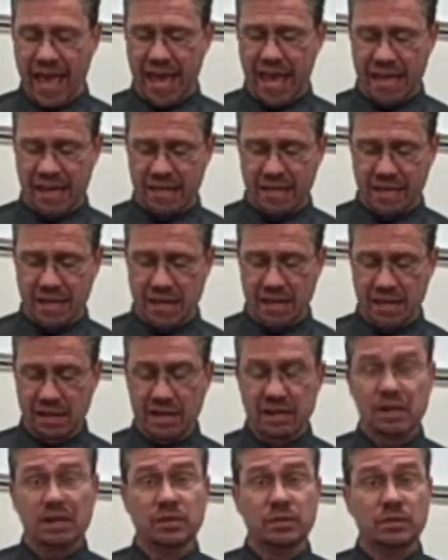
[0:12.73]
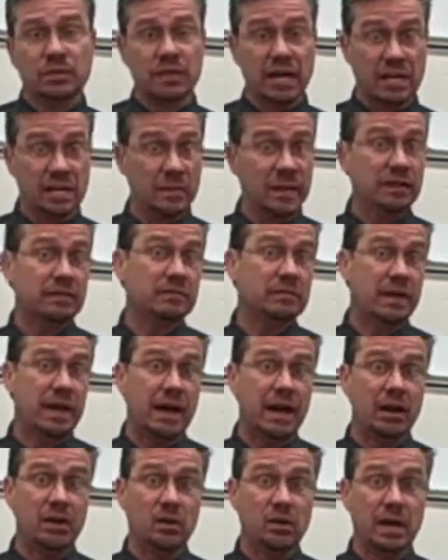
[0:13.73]
and talk about
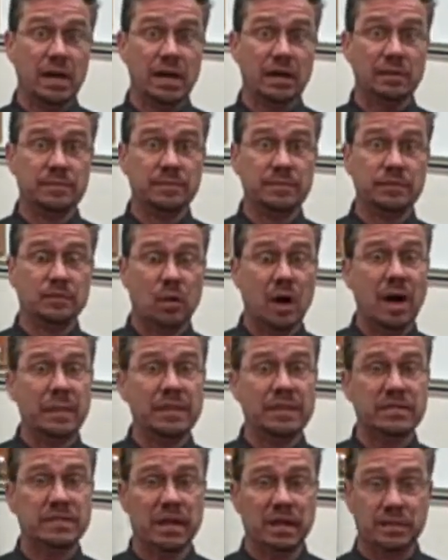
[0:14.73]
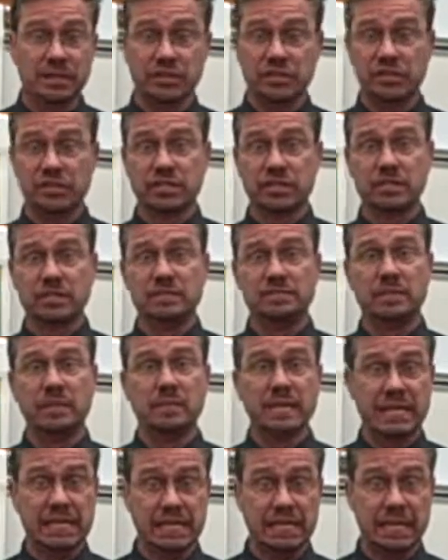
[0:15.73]
how Swamis are magicians from
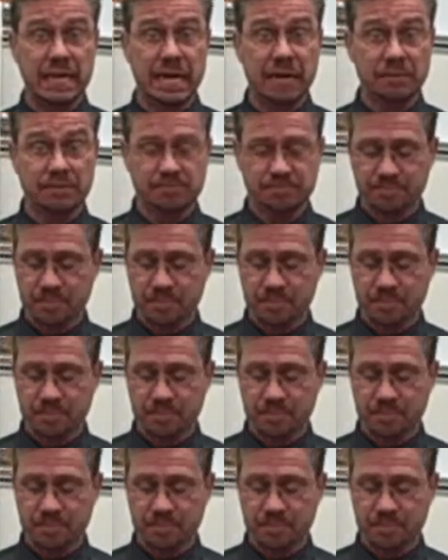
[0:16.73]
India,